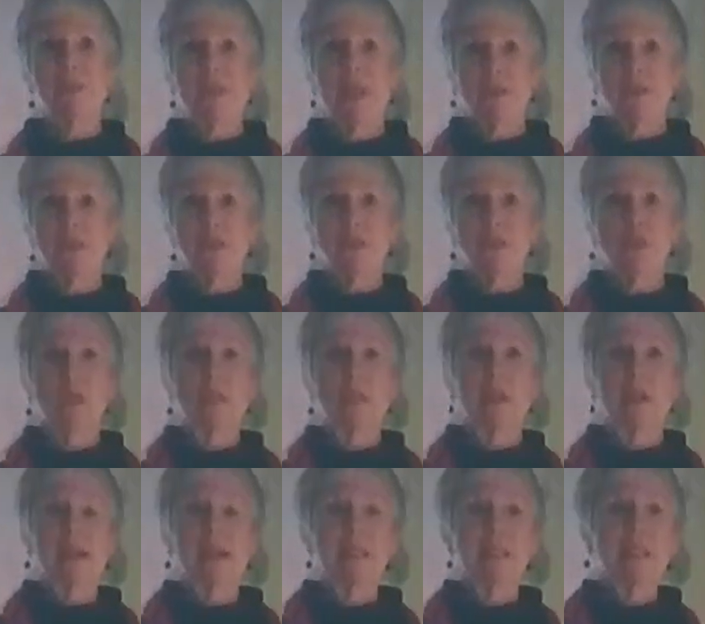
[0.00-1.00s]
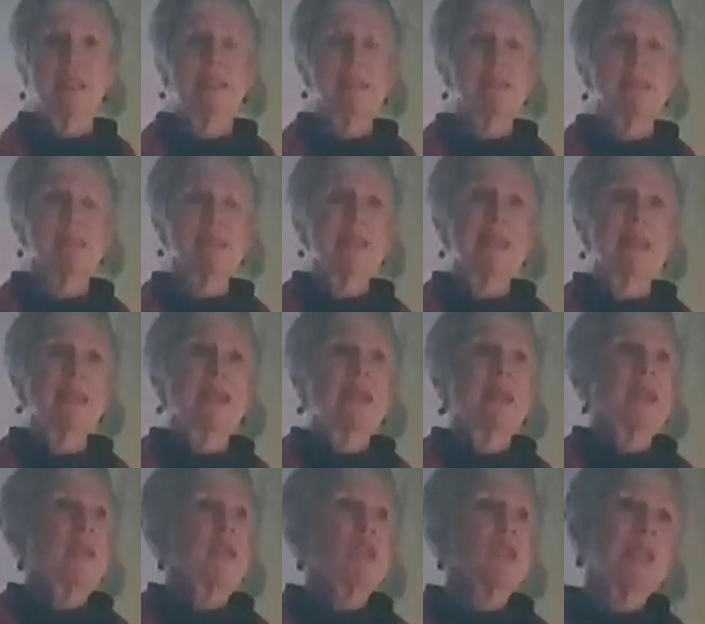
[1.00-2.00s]
house during the holidays.
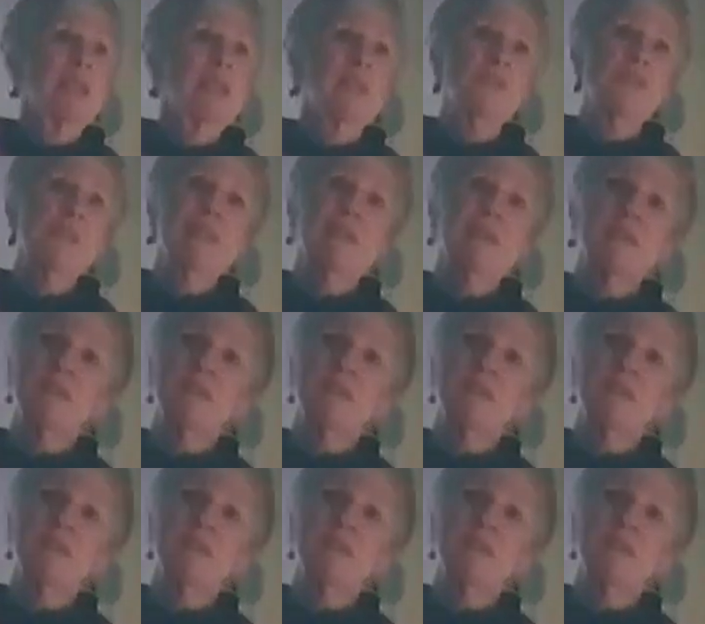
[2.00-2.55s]
She lived in this